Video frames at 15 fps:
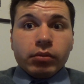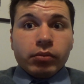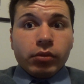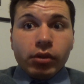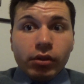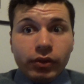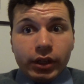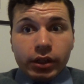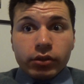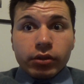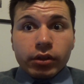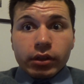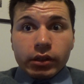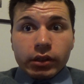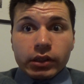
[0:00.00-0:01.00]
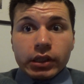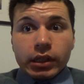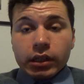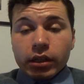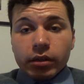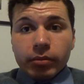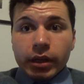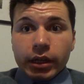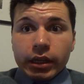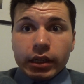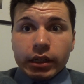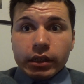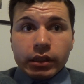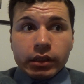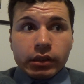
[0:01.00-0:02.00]
war veterans in a
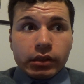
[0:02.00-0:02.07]
way.